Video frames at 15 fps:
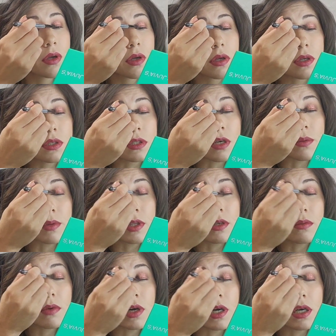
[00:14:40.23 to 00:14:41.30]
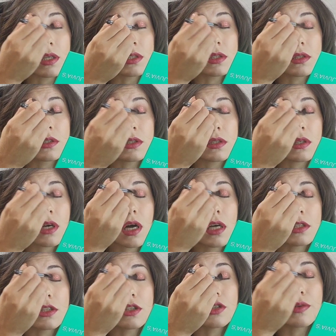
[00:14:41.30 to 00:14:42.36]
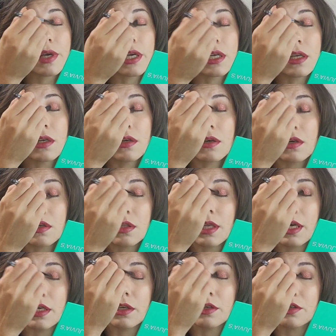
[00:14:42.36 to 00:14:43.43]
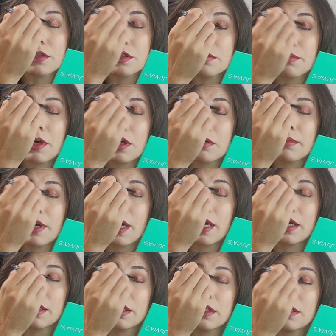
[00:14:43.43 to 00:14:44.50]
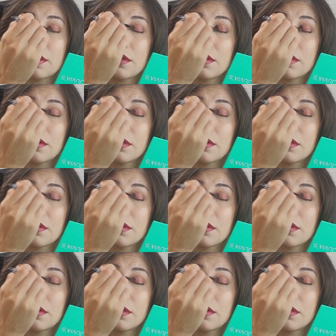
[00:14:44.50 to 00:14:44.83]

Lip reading: because I really want to concentrate it on that inner spot of my eyelid.